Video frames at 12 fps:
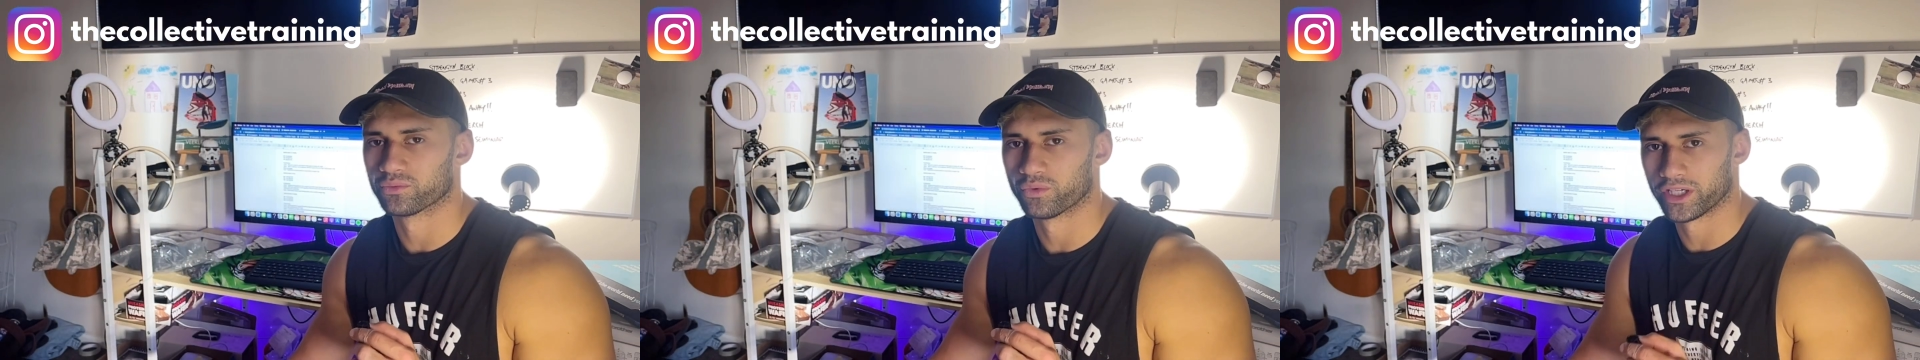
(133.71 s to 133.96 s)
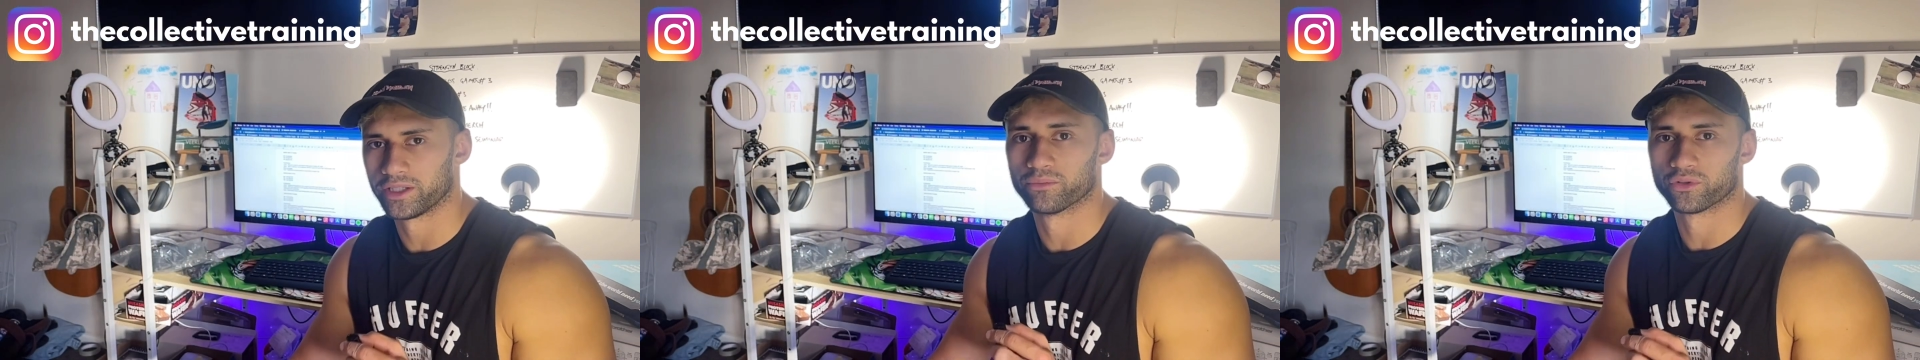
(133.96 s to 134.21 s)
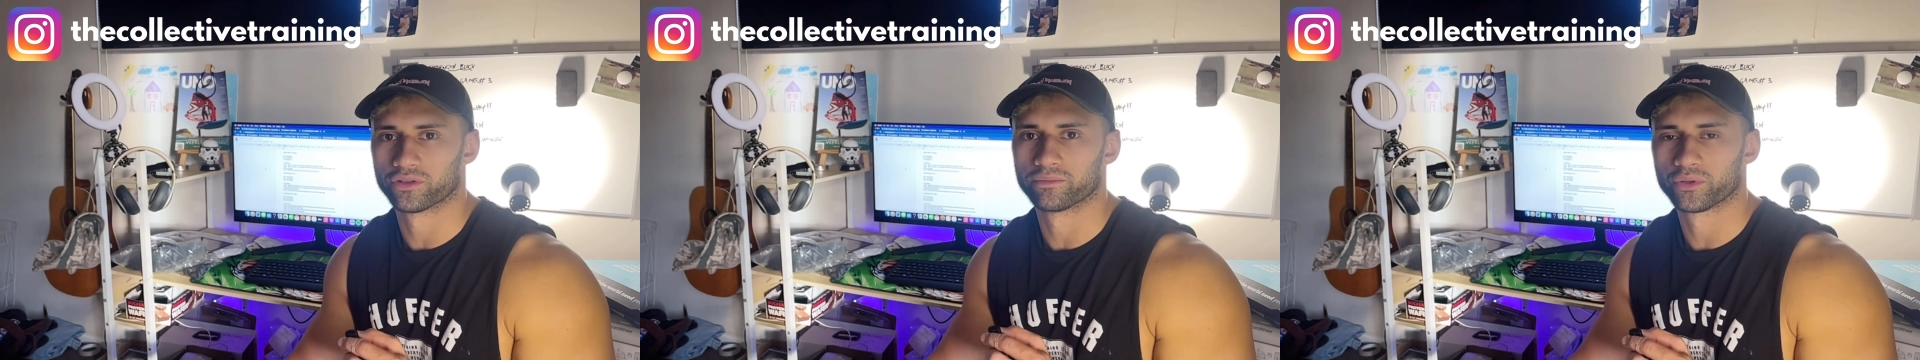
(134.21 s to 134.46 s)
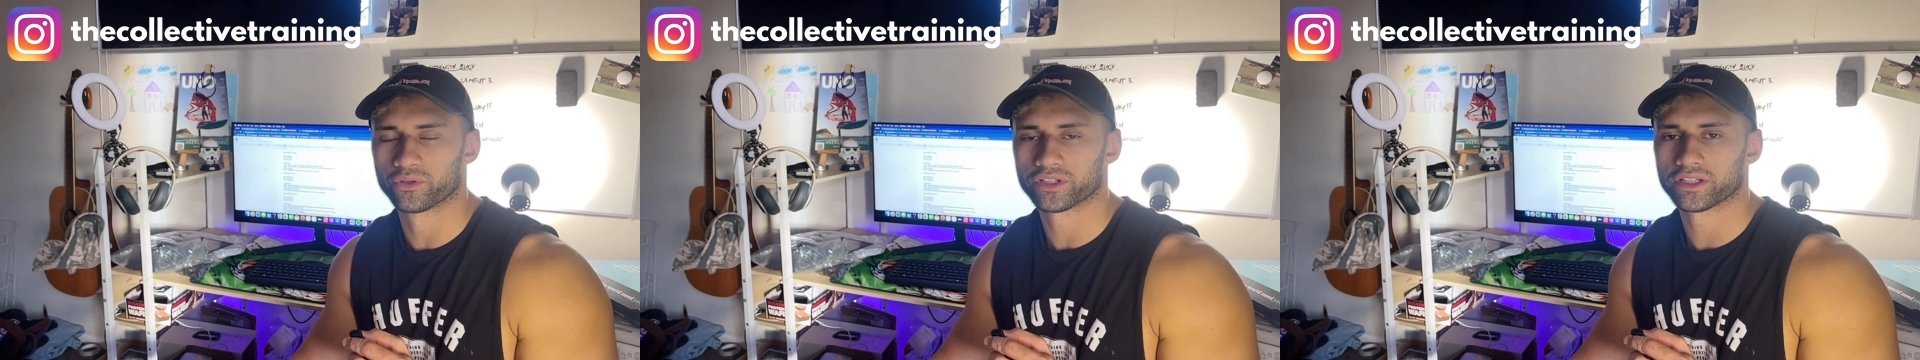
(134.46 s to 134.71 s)
way more
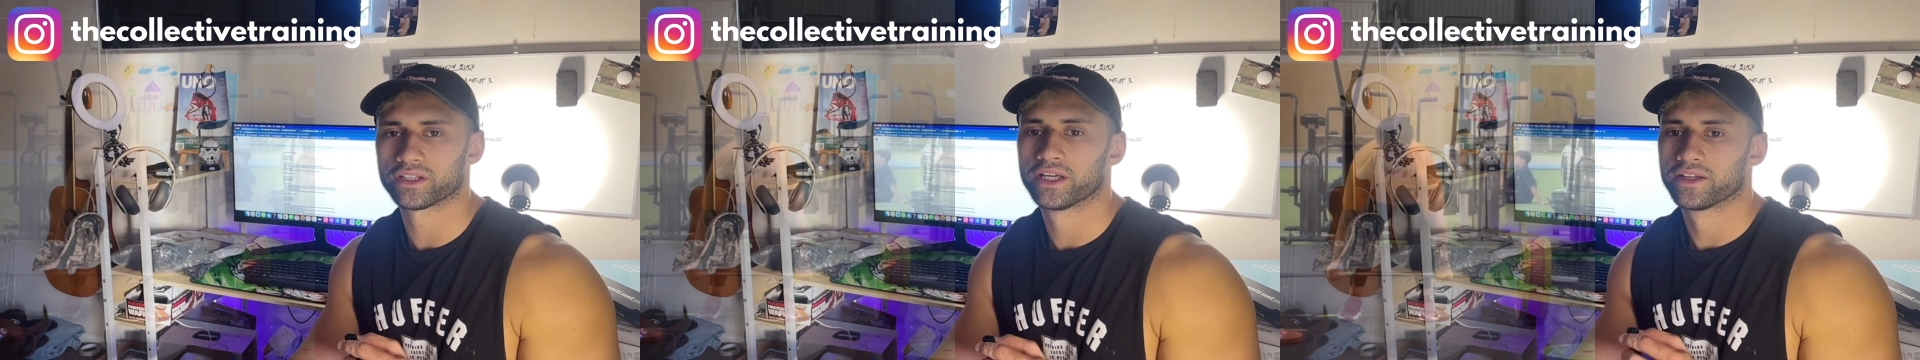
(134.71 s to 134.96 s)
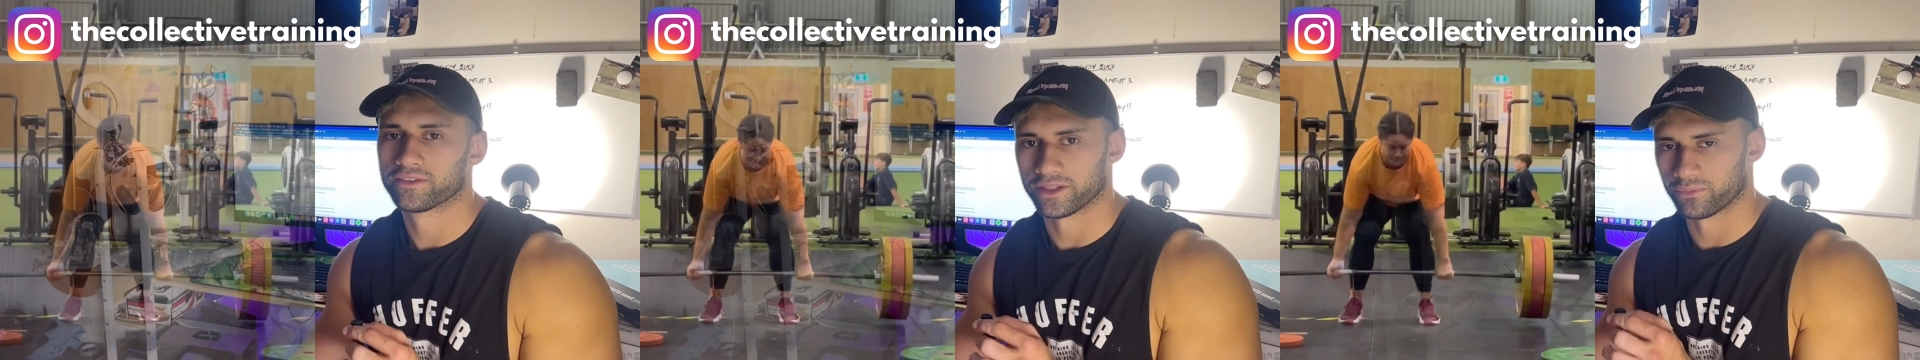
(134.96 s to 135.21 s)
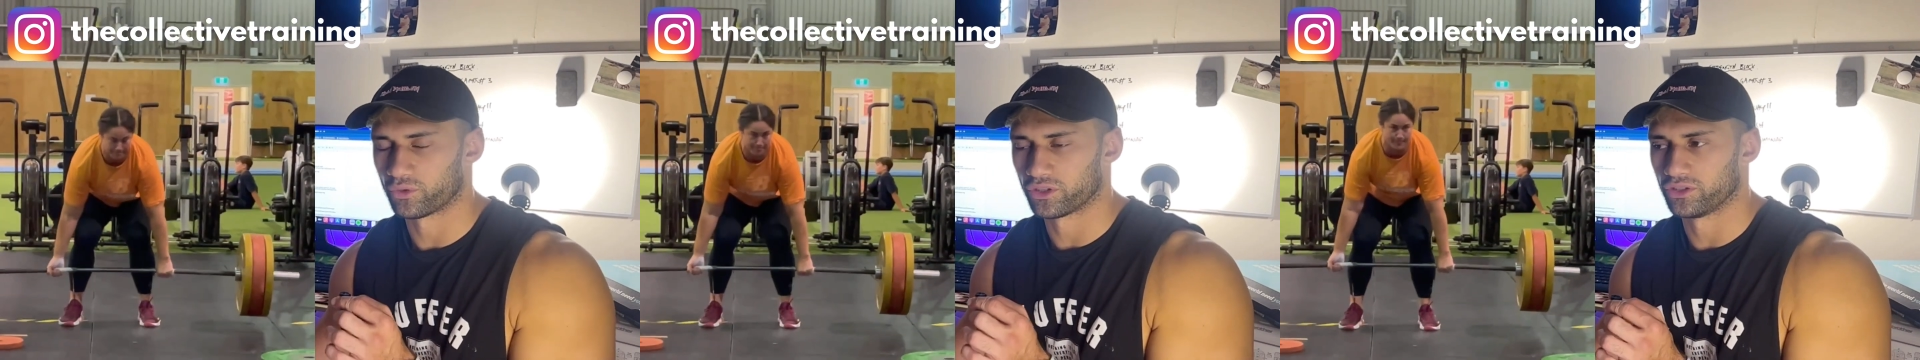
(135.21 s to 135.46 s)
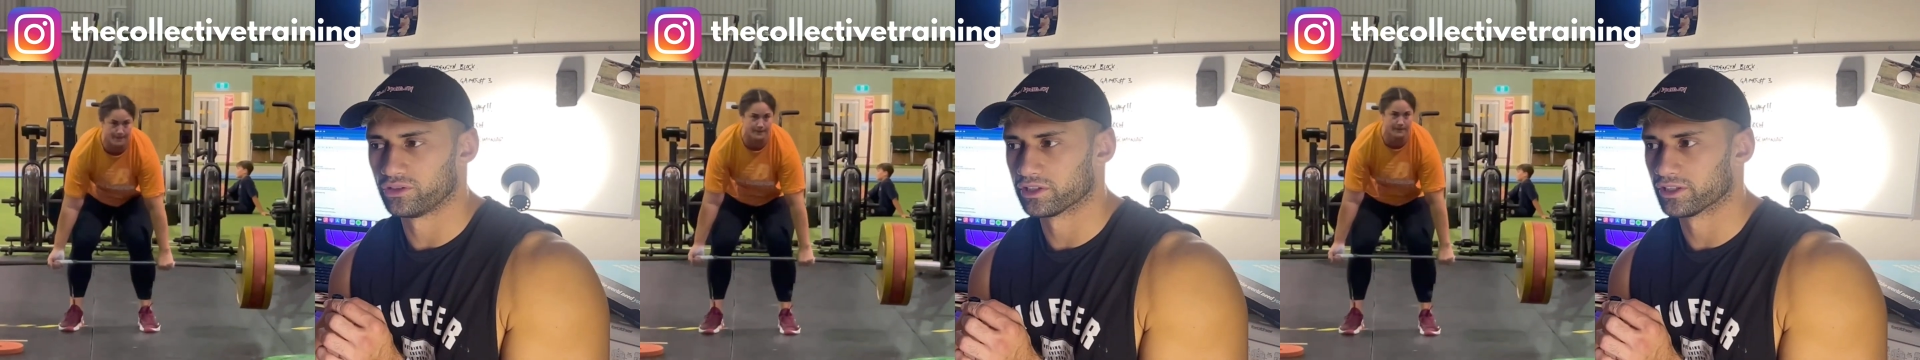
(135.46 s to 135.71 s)
important than what
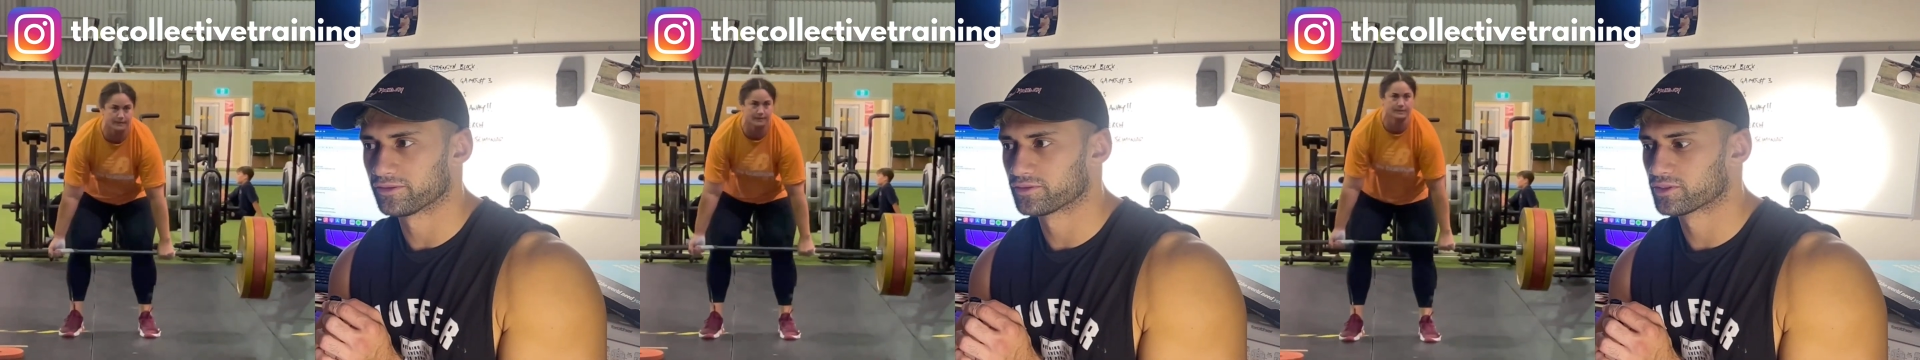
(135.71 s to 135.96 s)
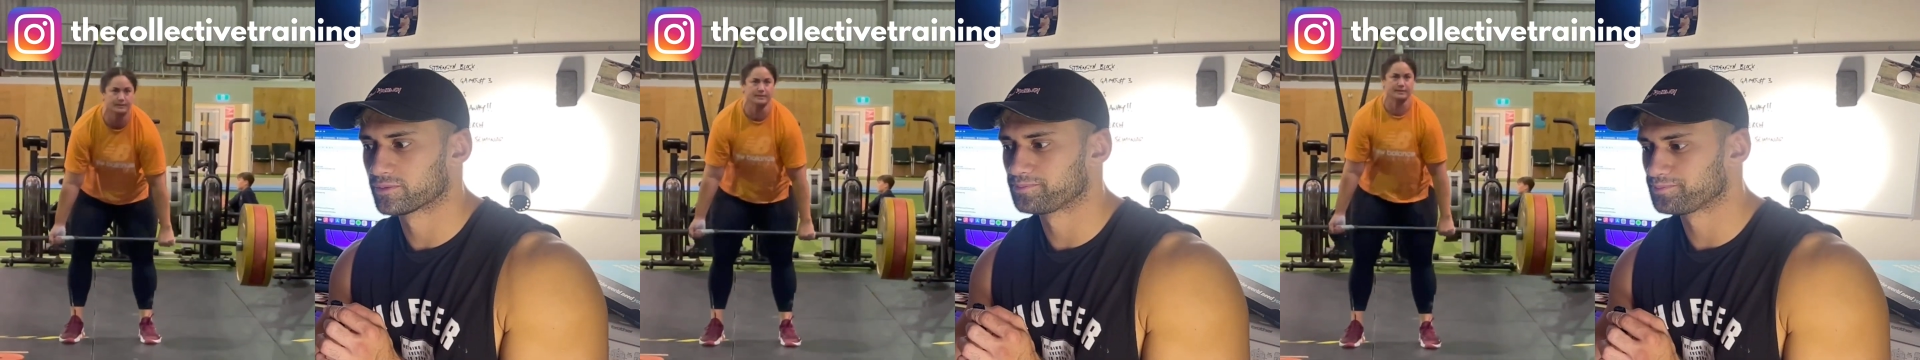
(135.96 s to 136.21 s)
you lift.